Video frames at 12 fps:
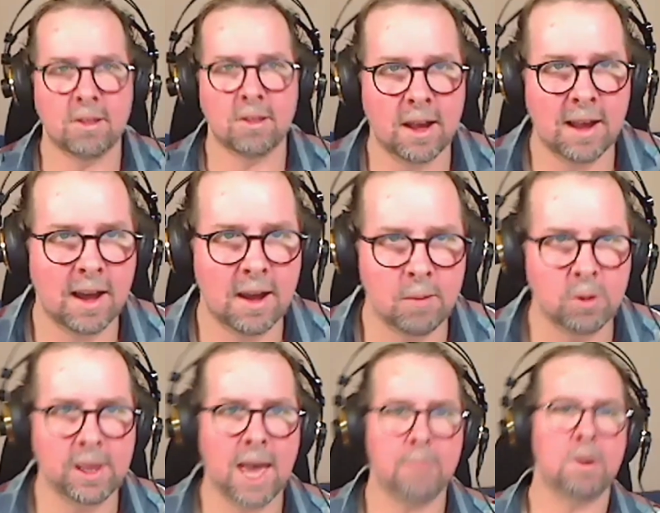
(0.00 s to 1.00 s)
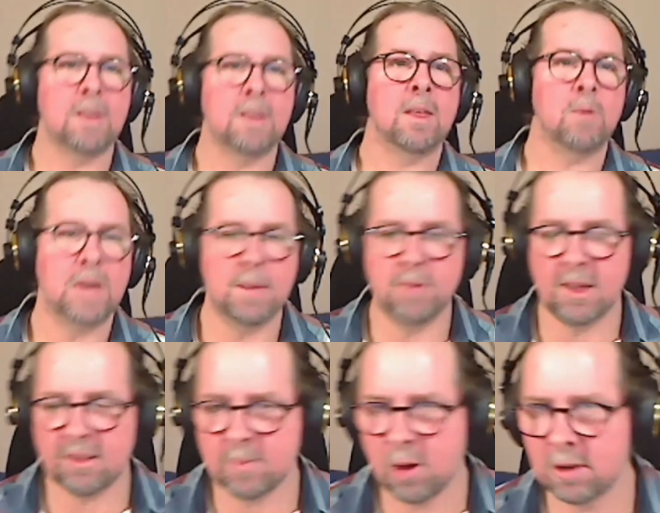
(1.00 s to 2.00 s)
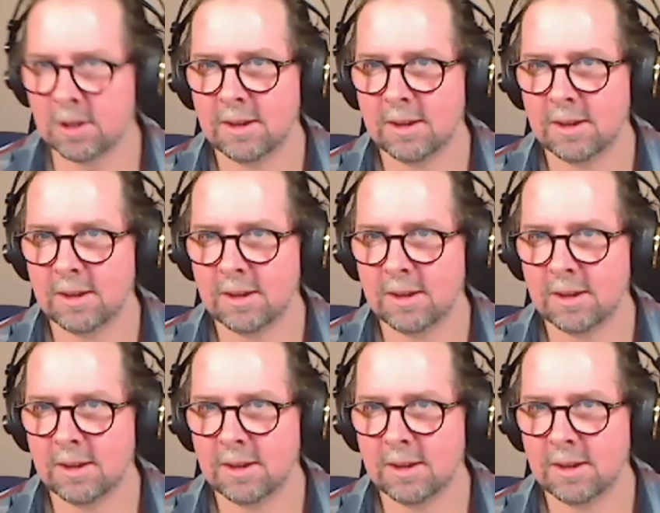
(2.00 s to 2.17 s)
So I'm really happy that I keep things small.